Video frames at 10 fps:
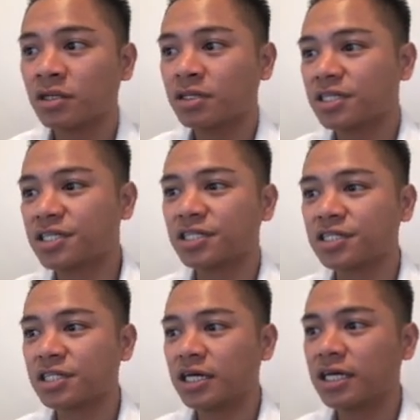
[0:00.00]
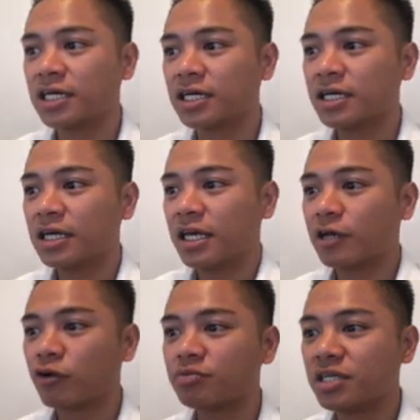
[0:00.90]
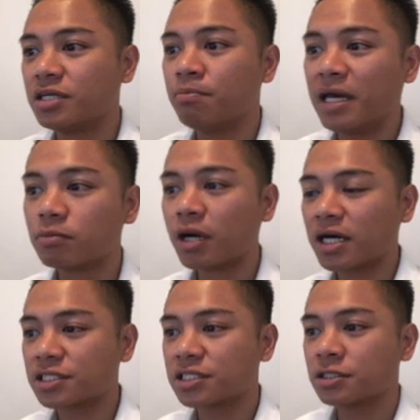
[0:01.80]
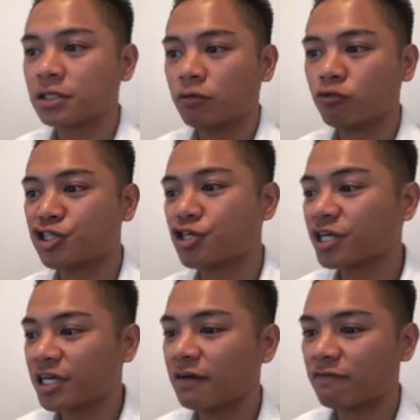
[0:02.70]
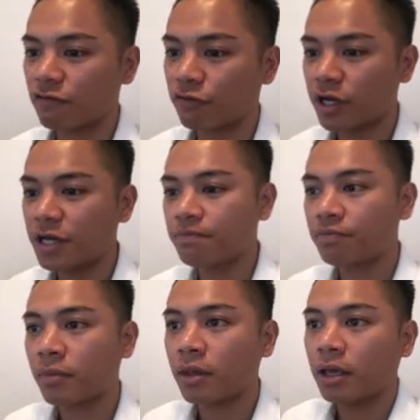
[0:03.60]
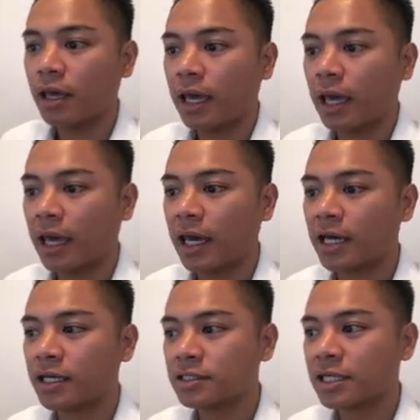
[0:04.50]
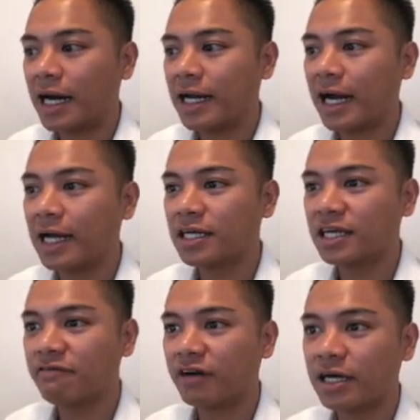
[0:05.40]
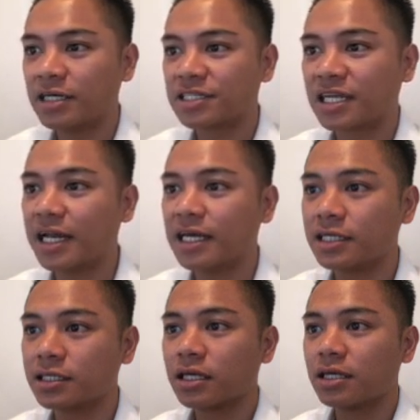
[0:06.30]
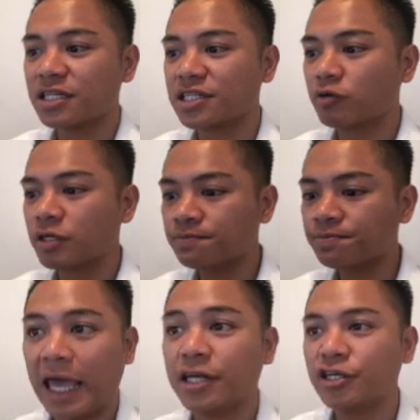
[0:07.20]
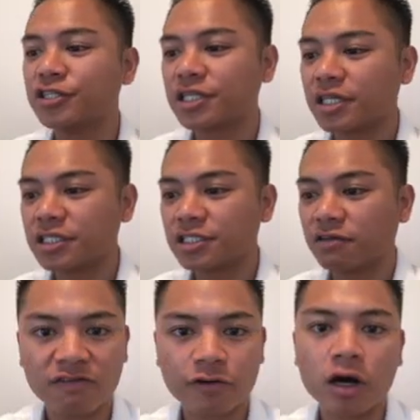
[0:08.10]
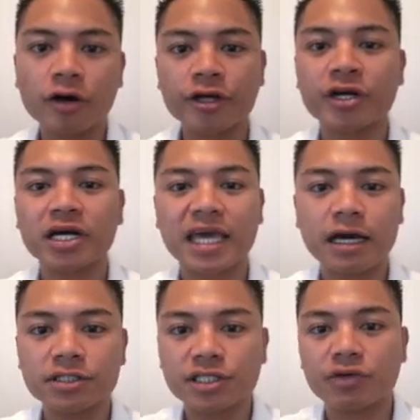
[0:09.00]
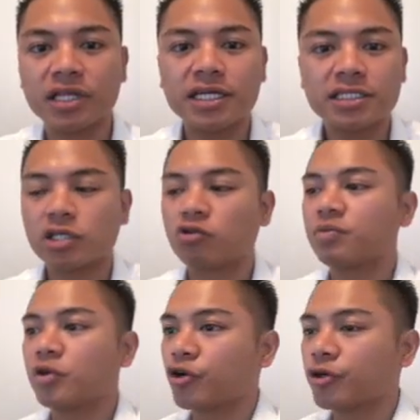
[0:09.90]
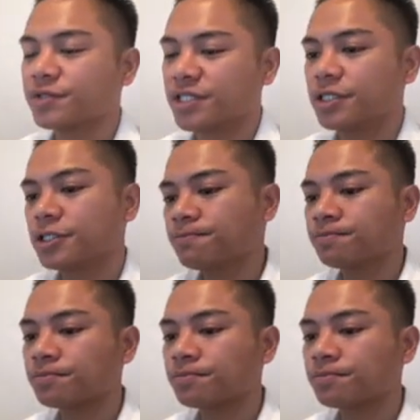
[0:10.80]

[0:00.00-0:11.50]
This is a encrypted mailbox, which you could get for free. And I highly advise getting this one and using this for all your accounts related to cryptocurrencies.